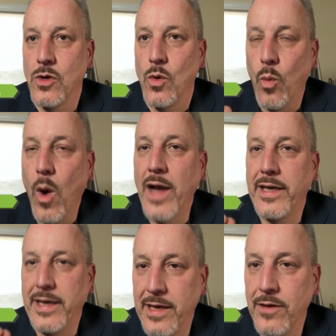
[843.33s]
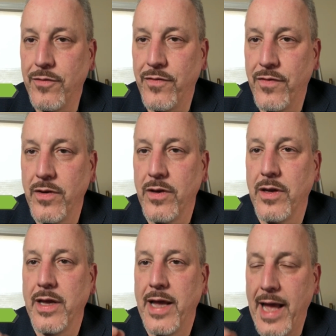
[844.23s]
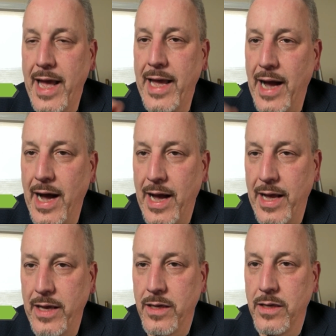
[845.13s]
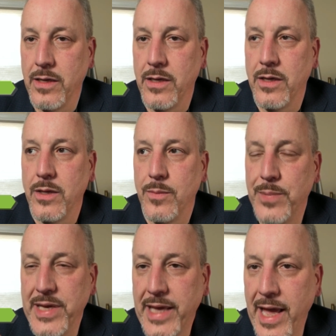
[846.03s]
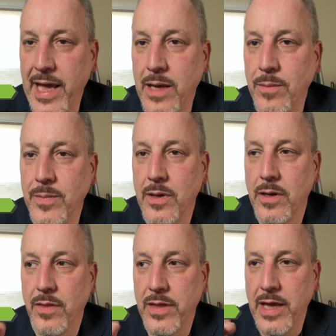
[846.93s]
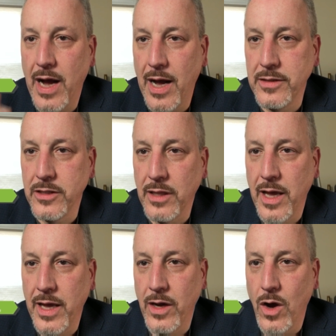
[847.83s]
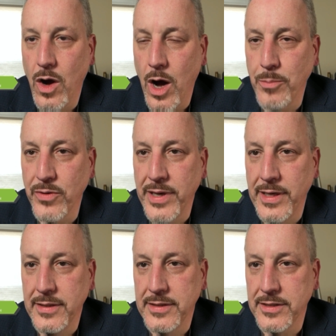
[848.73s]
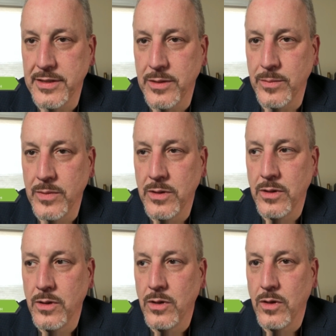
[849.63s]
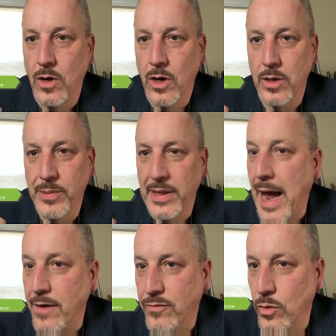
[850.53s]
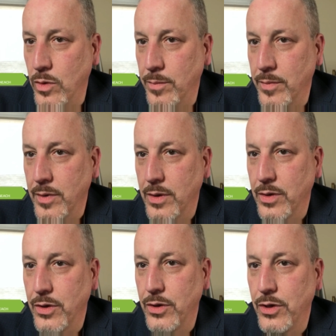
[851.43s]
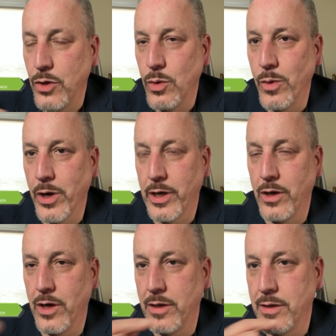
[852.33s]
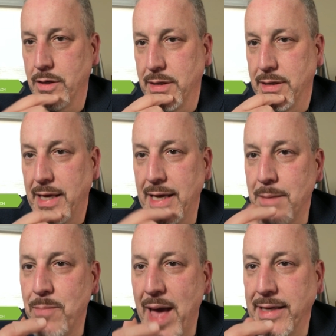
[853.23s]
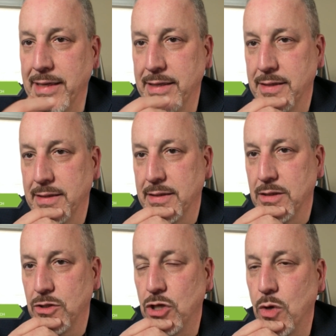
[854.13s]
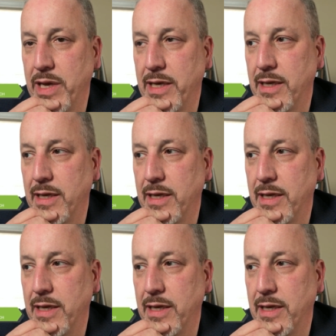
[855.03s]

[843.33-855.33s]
What if AI became the underlying operating system on a platform you were working on, embedded, so it